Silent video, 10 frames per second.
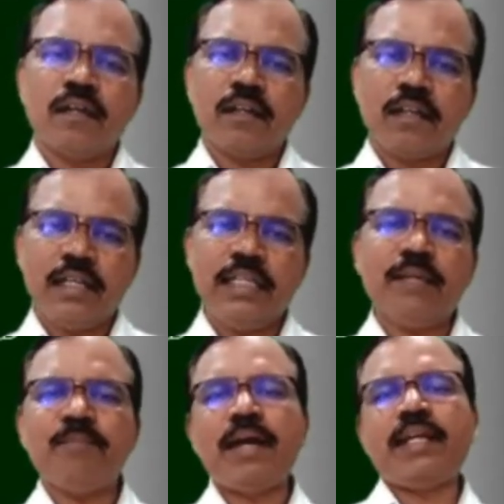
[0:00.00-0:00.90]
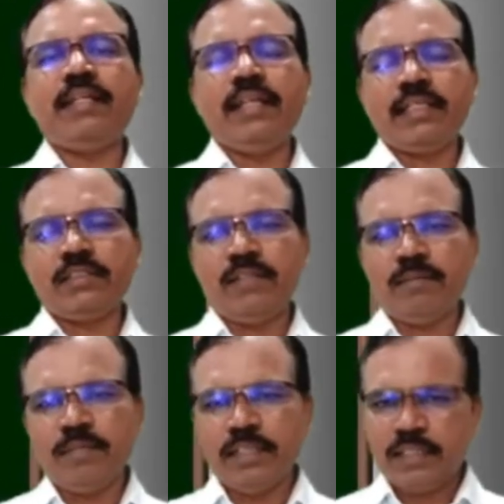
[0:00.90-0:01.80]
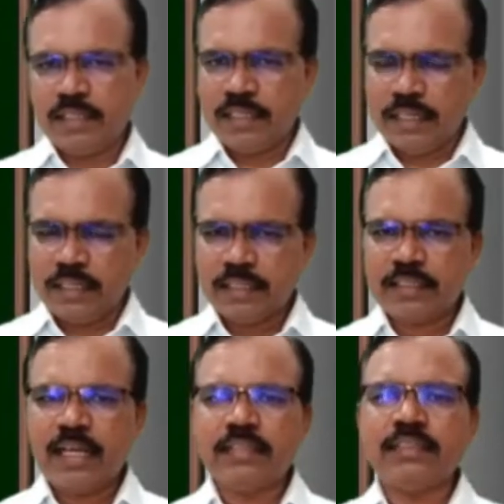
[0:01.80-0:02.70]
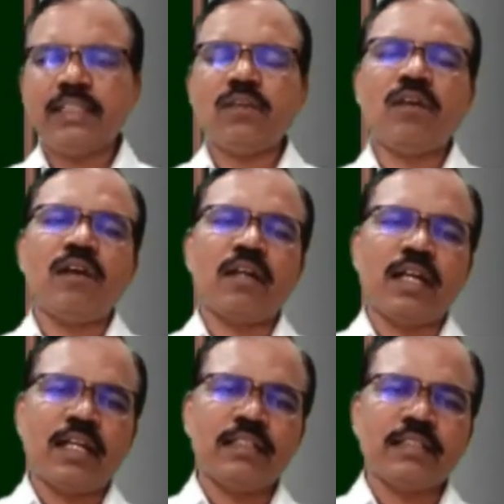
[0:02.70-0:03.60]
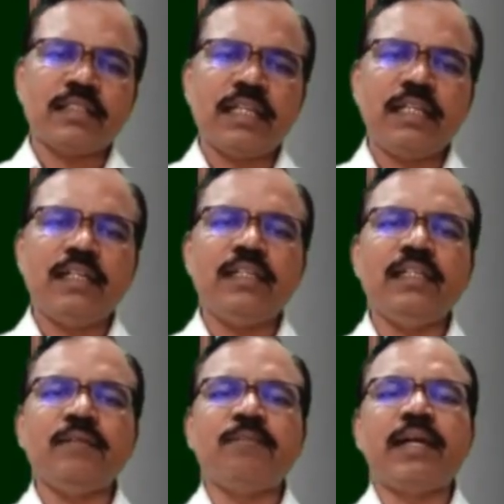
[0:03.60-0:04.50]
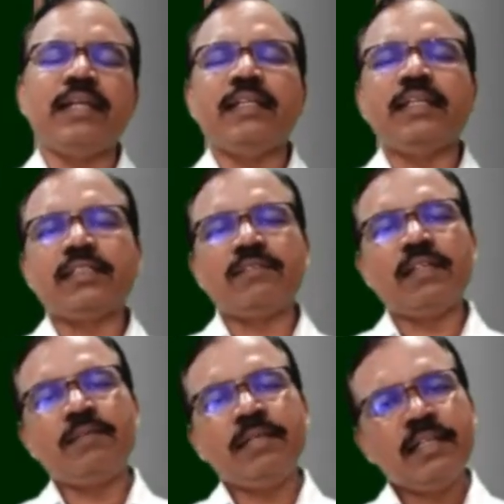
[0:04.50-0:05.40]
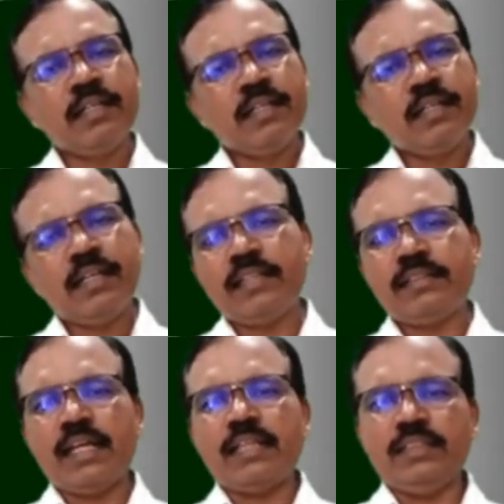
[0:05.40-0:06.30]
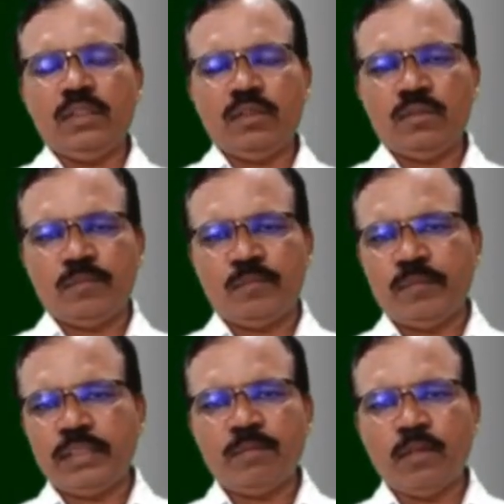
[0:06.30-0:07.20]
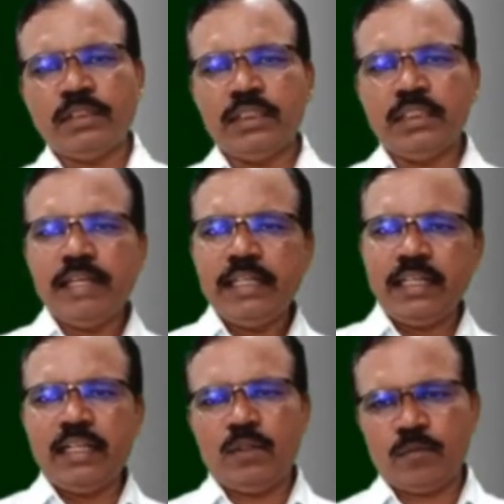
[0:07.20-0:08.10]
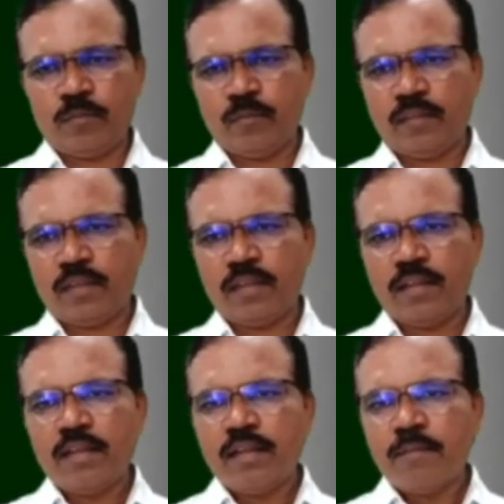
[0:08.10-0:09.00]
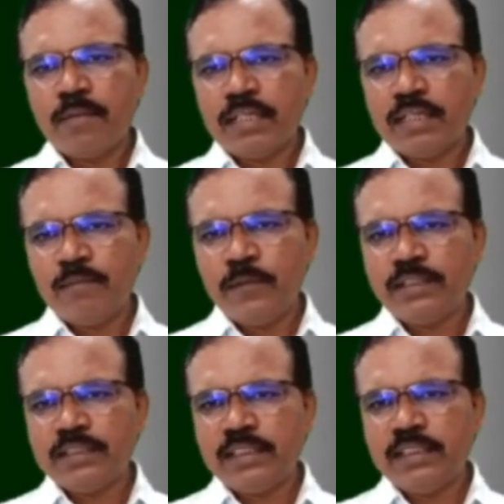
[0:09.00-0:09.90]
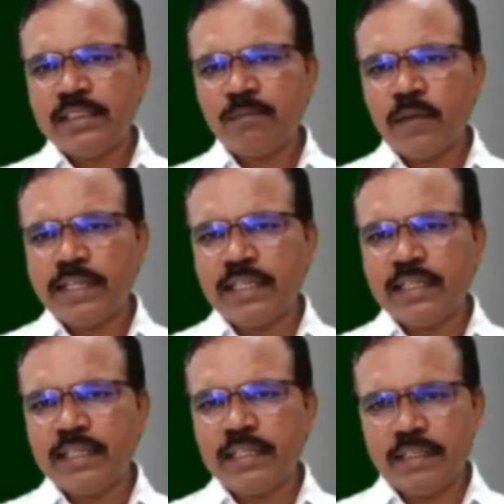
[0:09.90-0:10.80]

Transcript: df by dx will be greater than 0, on another side df by dx will be less than 0, means positive and negative. But if we see this point E,